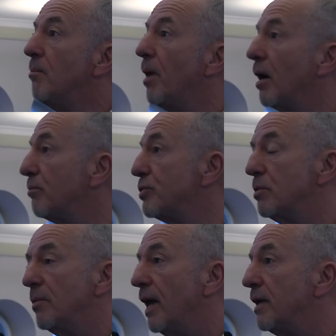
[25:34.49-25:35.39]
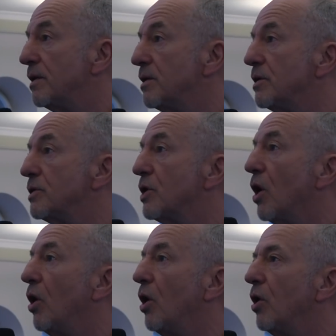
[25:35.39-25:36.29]
but presumably editors
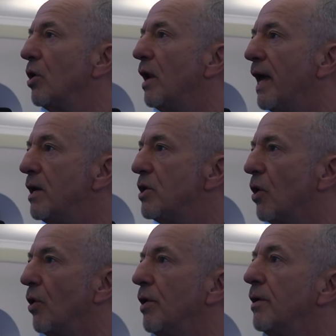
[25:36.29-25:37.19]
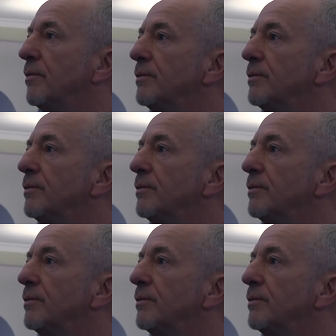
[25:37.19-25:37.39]
got lent on